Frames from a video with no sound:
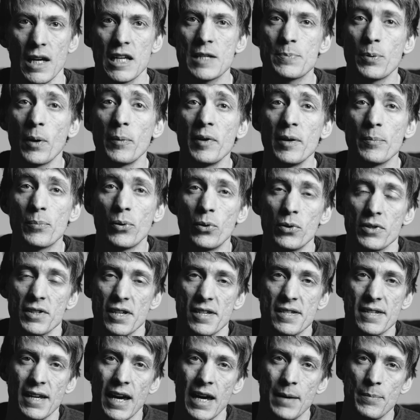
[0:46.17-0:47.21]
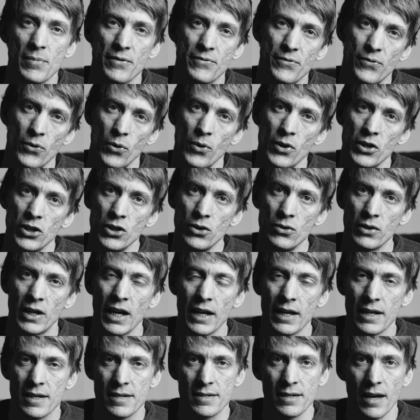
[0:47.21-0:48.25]
It's probably important to say before you
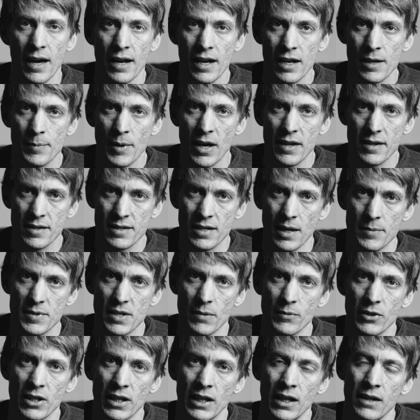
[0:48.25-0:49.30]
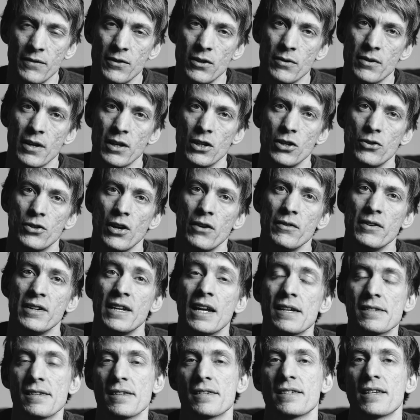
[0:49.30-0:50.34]
get excited about the tips I'm going to give you that you don't
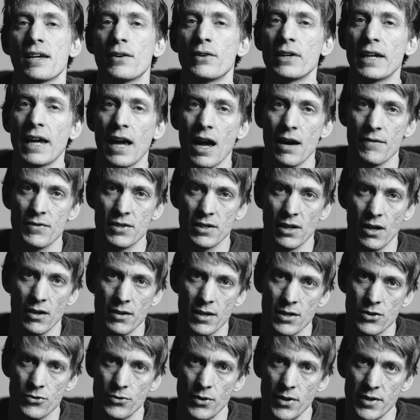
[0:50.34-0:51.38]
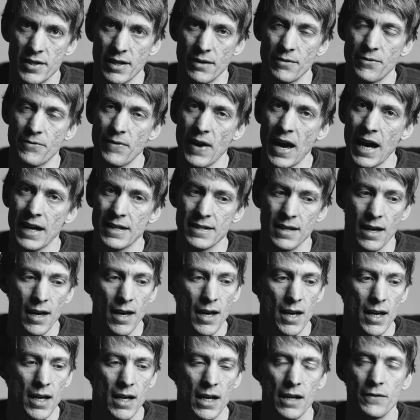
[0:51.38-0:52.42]
necessarily have to go this route. In fact,
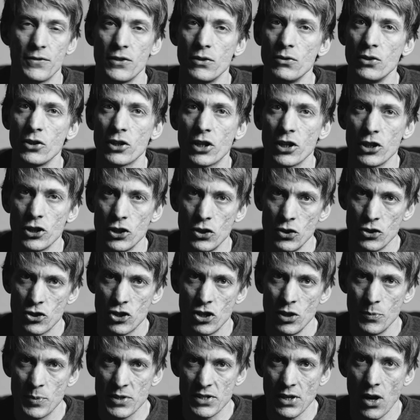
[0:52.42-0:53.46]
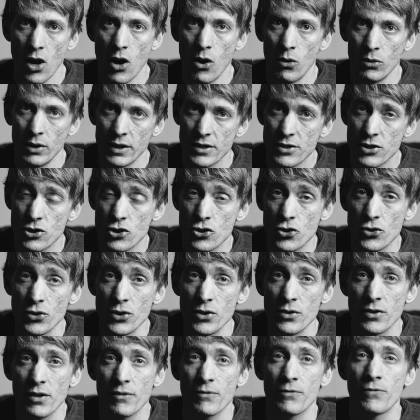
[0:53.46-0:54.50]
if you look at YouTube as a whole, it's
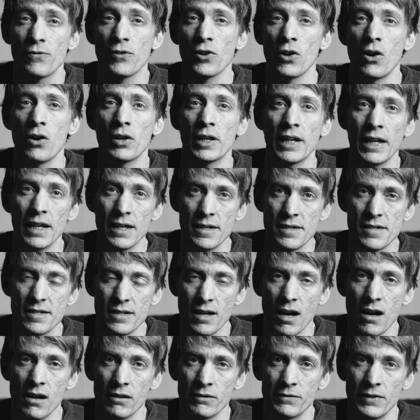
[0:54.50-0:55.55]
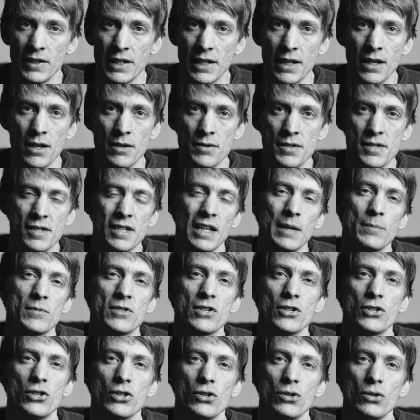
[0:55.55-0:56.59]
true that vlogging style videos seem
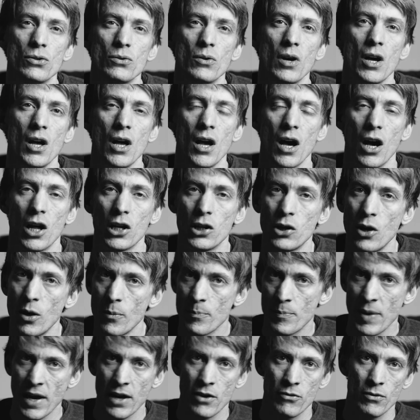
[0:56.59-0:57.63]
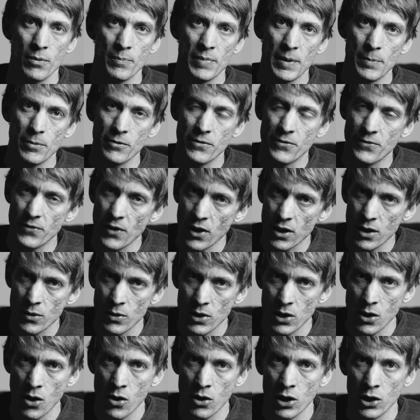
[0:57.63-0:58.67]
to do a lot better and people
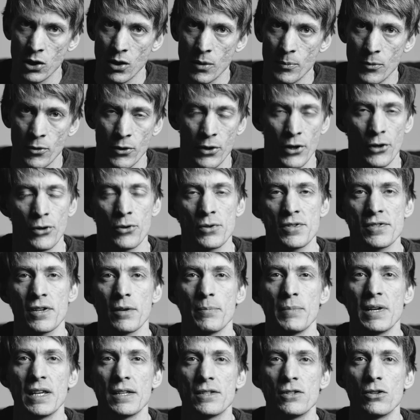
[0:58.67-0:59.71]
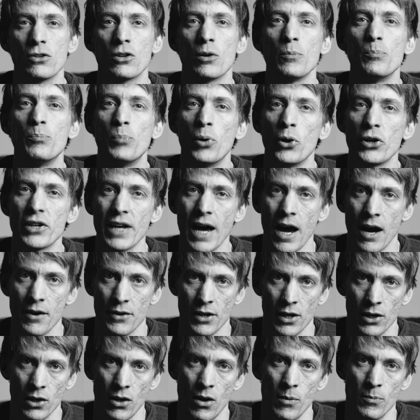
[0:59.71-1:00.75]
follow along a lot more, and it also means you can put
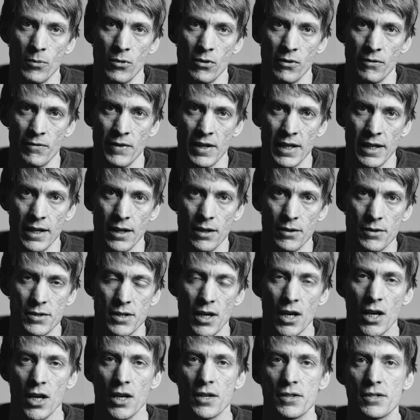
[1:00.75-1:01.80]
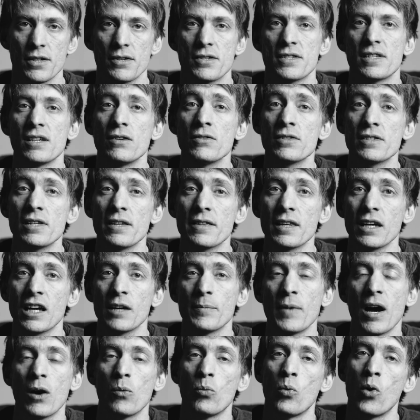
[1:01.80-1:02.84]
out a lot more videos. So seriously think
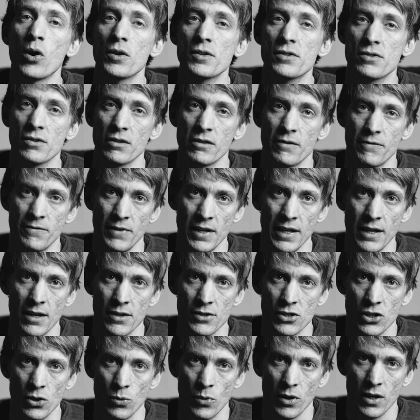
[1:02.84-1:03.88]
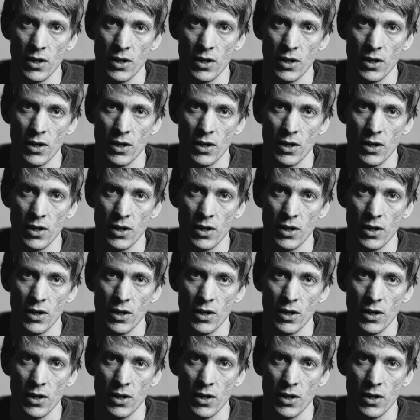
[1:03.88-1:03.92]
about what sort of videos you